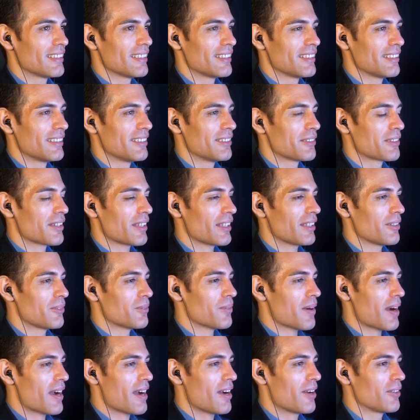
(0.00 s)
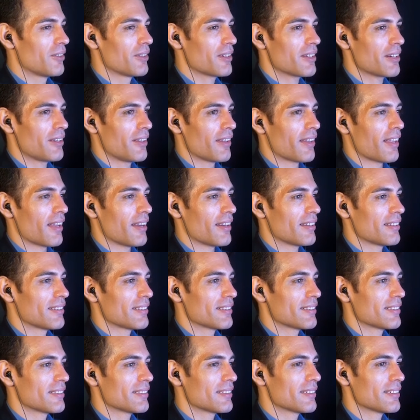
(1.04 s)
Okay, wow, look at all that.
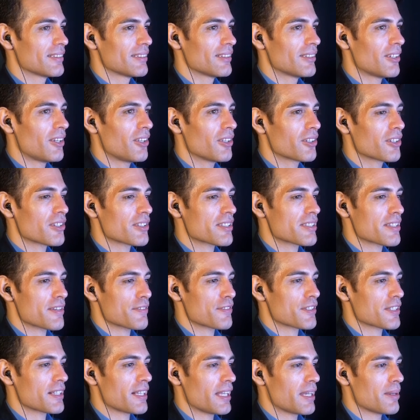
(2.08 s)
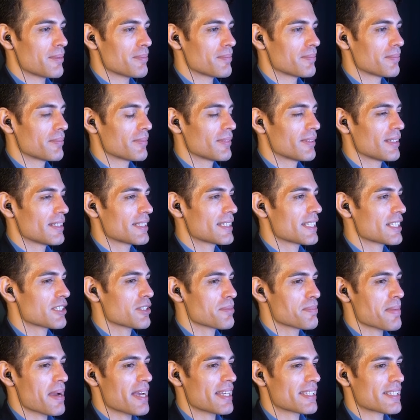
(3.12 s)
All good stuff to claim. Let's get
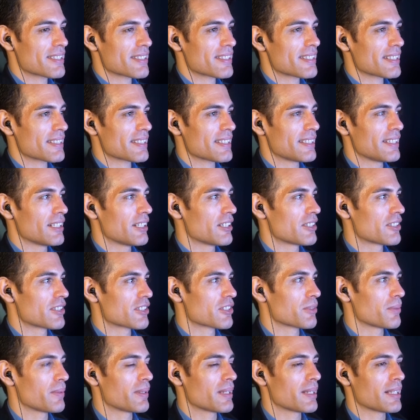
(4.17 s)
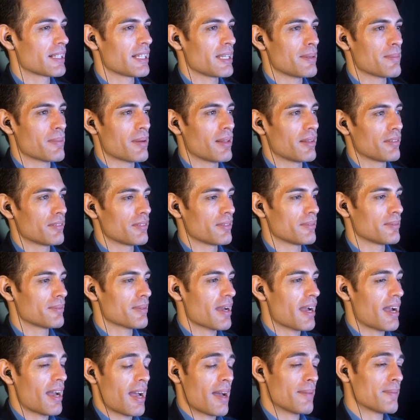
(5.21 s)
to Master 1600 so we can claim all of it.
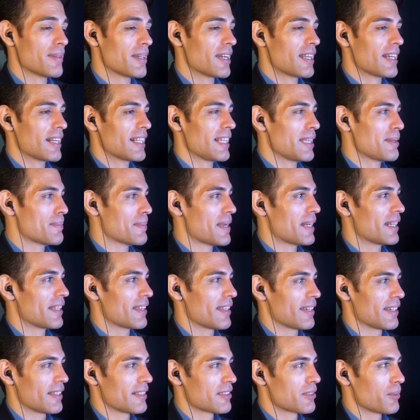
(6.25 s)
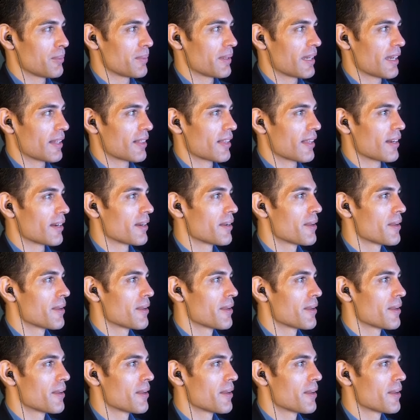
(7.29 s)
I am not going to claim anything until we get there.